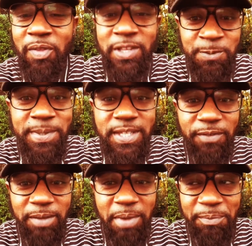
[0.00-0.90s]
This
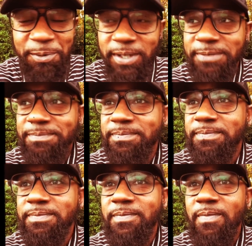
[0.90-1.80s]
specific memory,
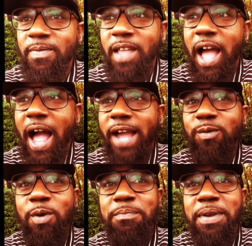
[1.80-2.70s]
I
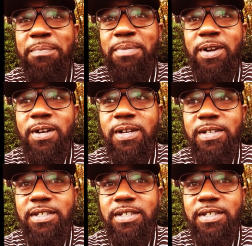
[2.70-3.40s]
remember